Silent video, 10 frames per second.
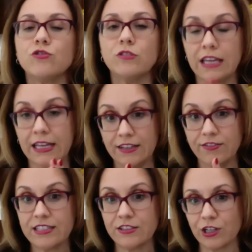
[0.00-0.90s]
And if
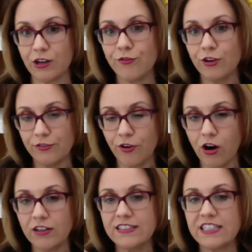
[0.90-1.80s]
seasonal for the fall,
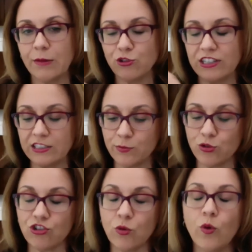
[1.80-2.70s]
it's time to start
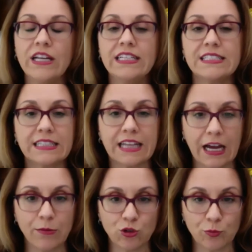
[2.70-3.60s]
pushing. When is the time
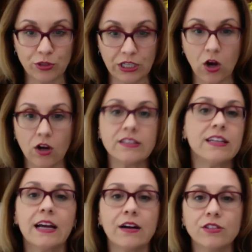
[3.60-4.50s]
to put the content
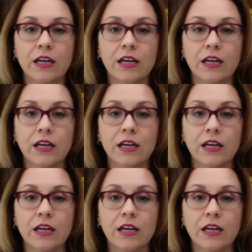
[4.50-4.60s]
out?